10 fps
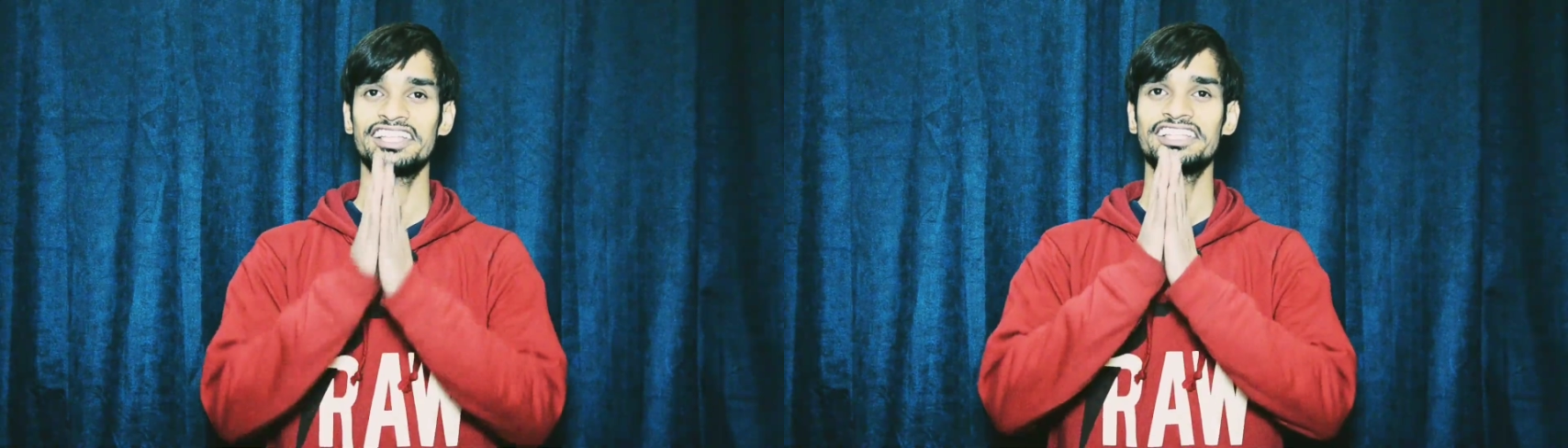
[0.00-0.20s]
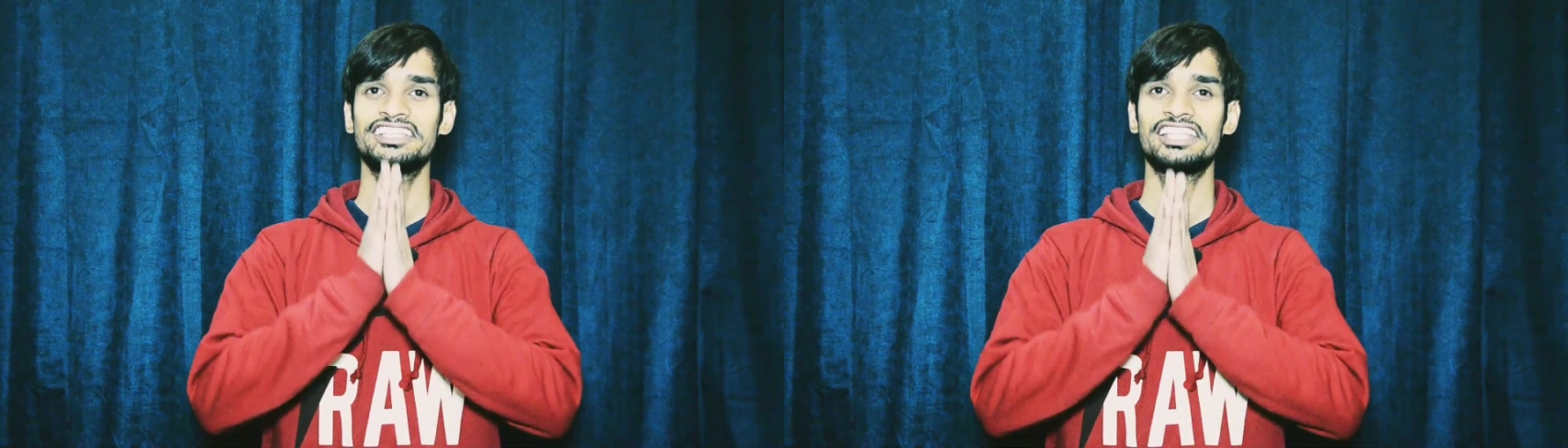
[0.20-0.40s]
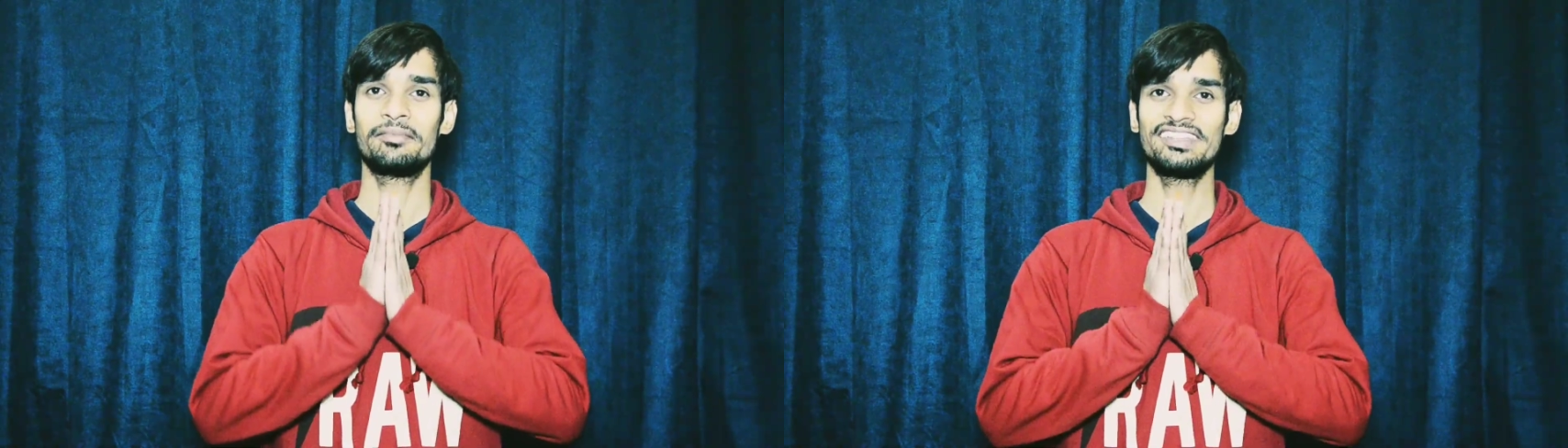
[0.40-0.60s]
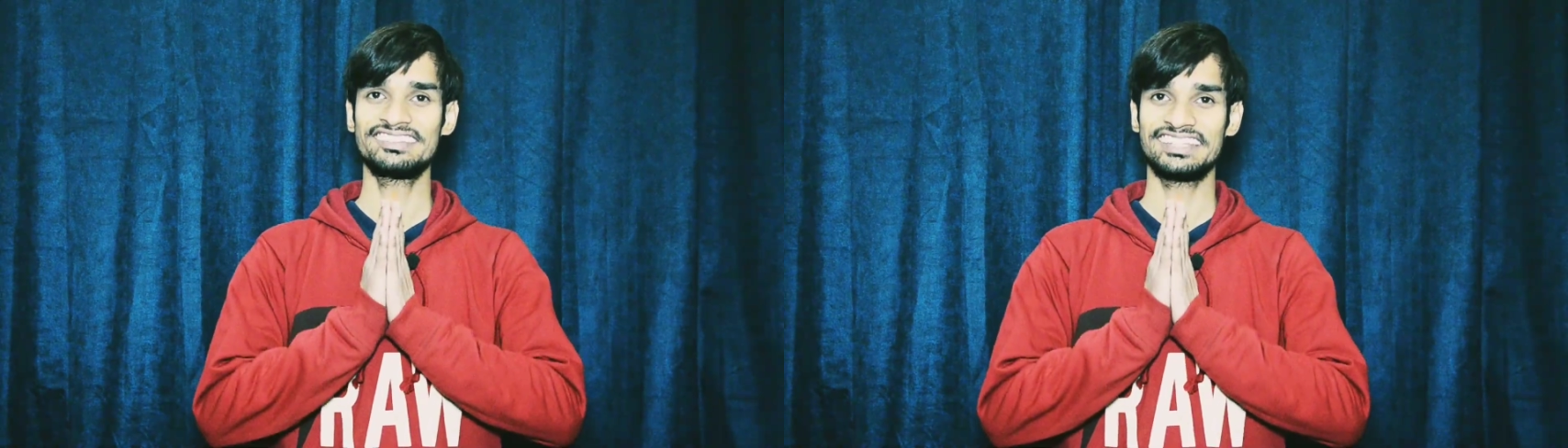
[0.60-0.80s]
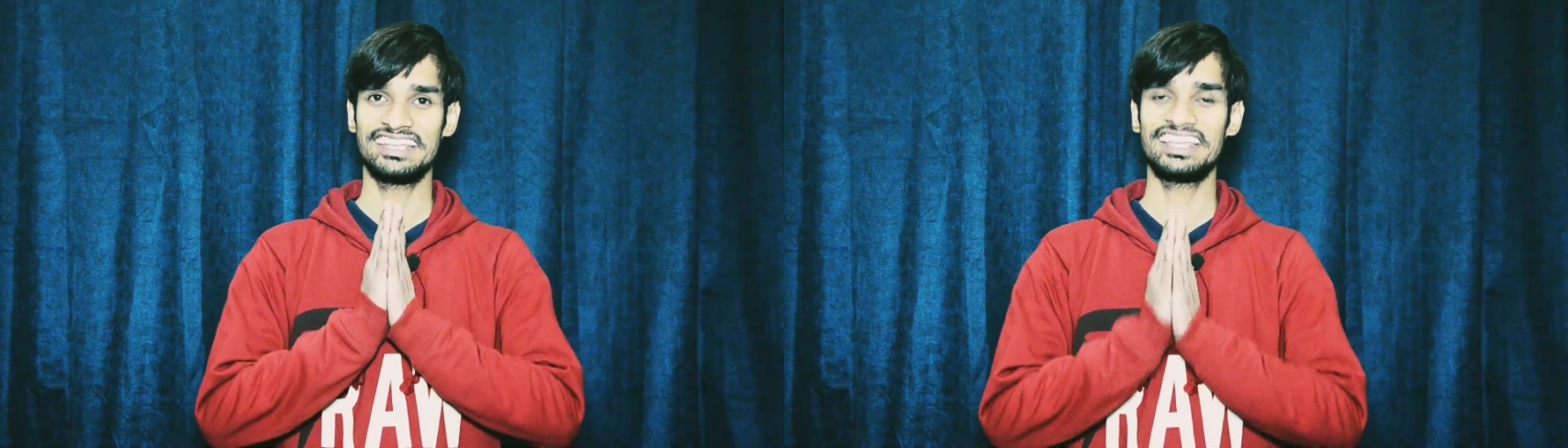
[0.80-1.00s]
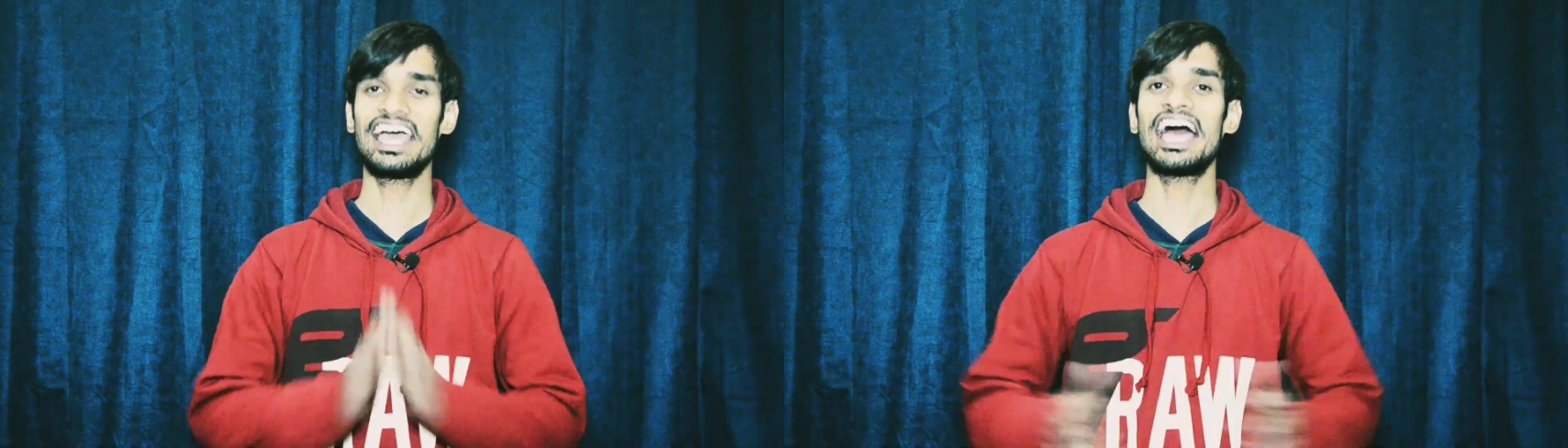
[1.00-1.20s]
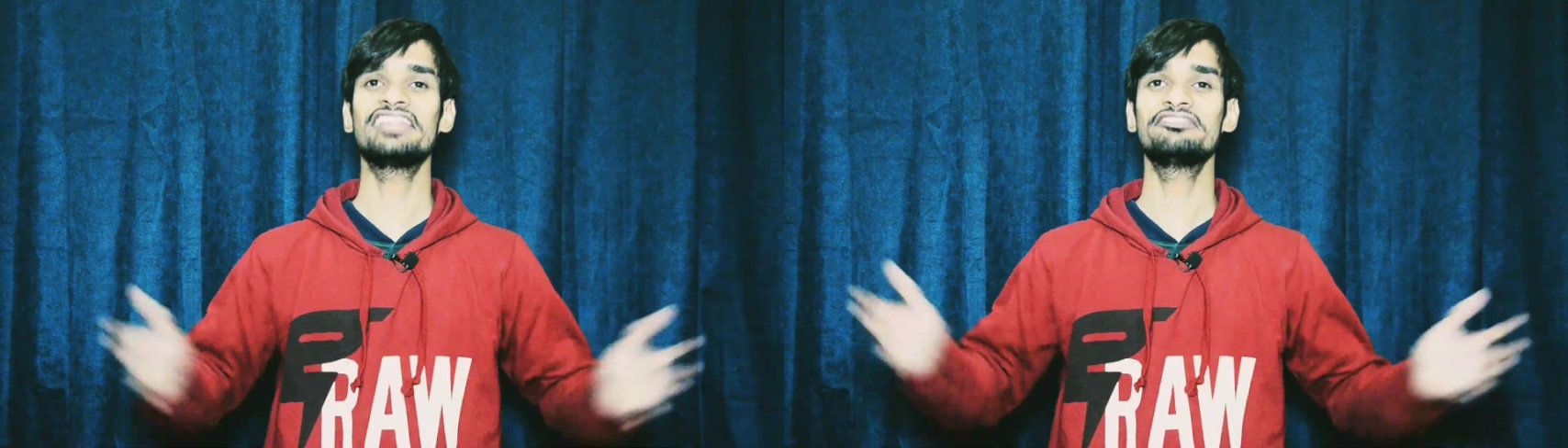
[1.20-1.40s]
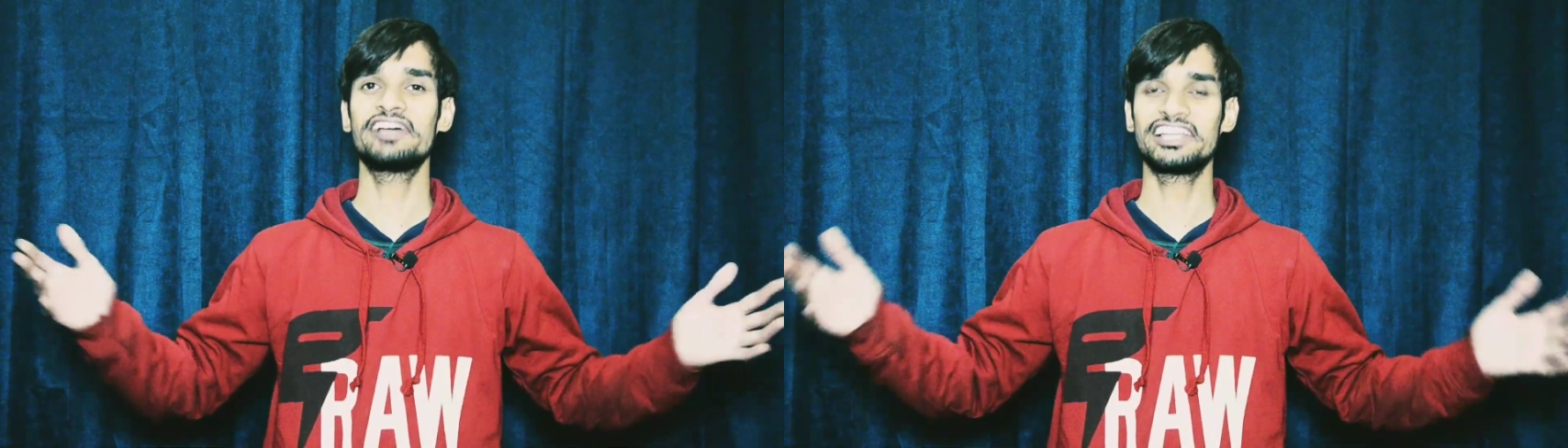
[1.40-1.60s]
Namaste
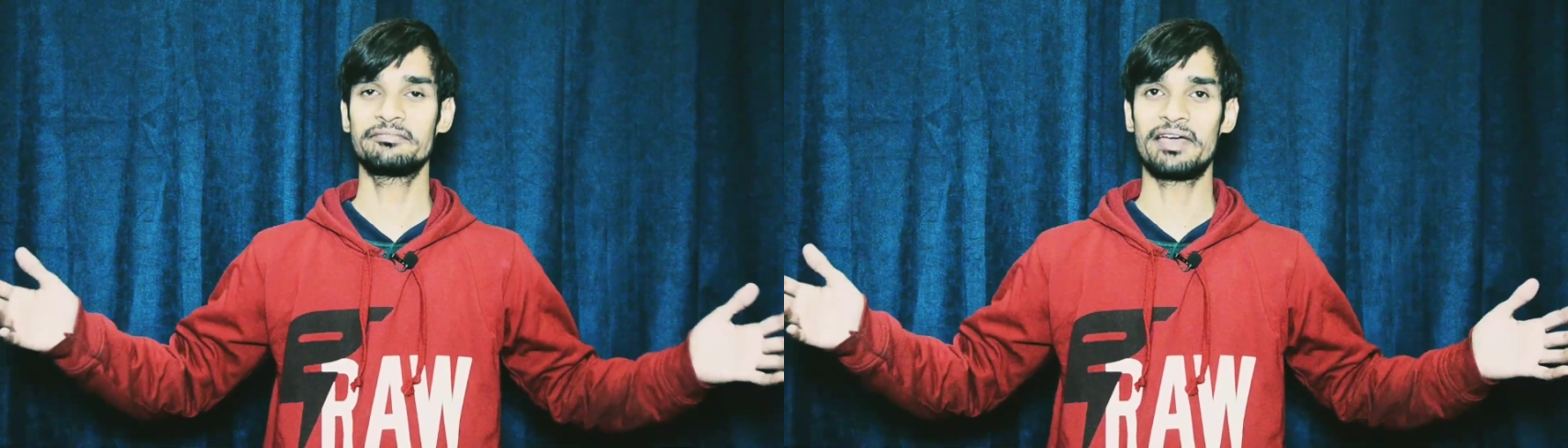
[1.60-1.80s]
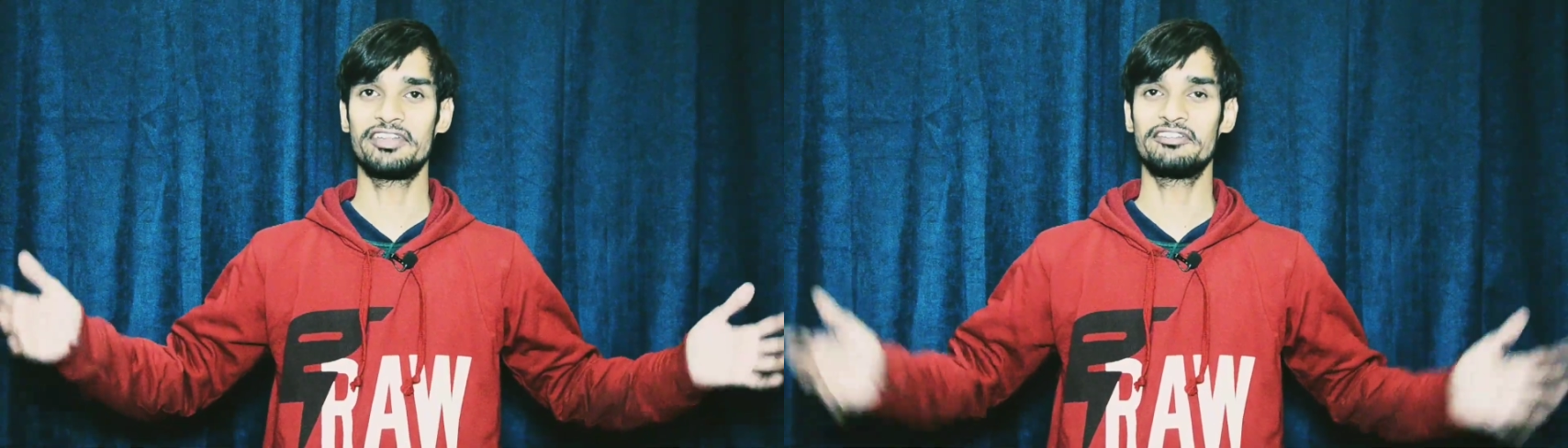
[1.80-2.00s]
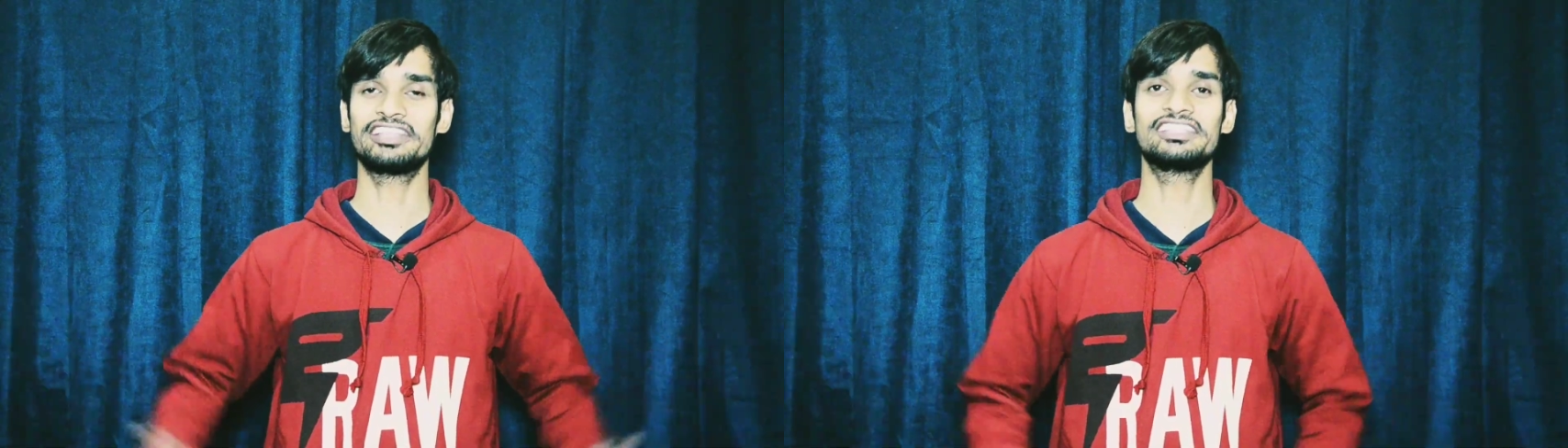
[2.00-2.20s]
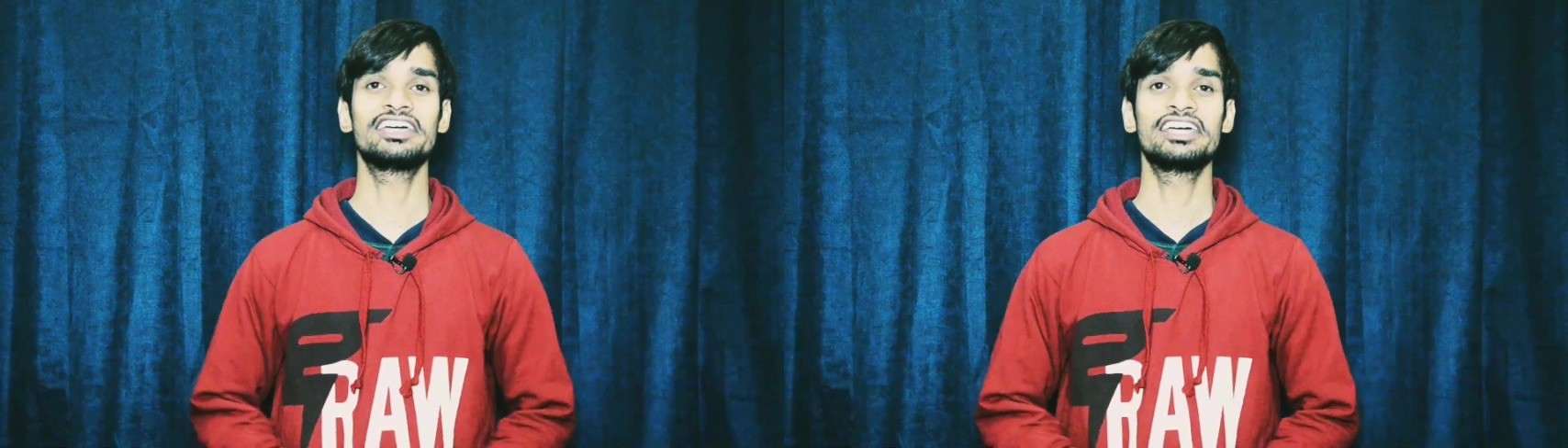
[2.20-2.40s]
and welcome everyone.